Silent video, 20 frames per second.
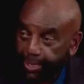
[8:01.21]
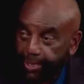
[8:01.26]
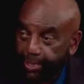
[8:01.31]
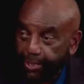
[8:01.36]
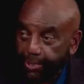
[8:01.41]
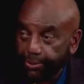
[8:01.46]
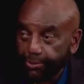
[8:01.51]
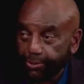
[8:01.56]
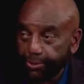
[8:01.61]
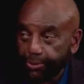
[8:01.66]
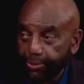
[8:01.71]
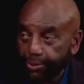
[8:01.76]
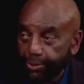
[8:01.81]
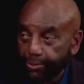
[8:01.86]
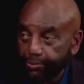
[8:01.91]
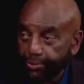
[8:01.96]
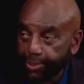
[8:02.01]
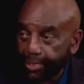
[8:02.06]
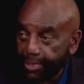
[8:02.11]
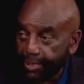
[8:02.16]
anger.
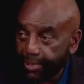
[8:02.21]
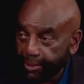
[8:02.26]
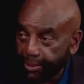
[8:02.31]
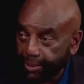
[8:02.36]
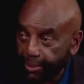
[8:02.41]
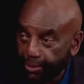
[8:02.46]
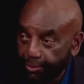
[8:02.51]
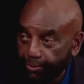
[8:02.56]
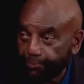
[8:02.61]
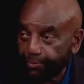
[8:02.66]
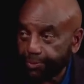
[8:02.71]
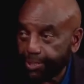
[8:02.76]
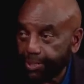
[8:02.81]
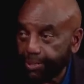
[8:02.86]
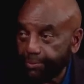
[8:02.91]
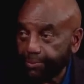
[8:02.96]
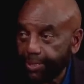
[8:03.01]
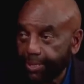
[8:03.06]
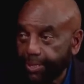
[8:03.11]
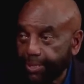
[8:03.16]
And when mm. I
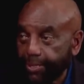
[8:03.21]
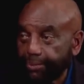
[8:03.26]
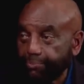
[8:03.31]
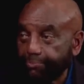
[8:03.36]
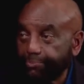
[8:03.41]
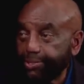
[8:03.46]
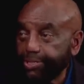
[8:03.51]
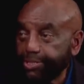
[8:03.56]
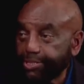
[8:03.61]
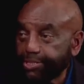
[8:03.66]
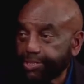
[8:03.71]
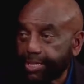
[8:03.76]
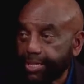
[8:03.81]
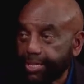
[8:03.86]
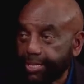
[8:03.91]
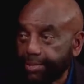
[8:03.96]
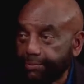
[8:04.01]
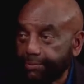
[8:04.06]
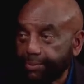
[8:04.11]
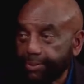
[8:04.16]
overcame the anger, peace
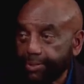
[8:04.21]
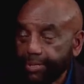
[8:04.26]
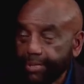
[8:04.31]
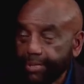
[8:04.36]
came.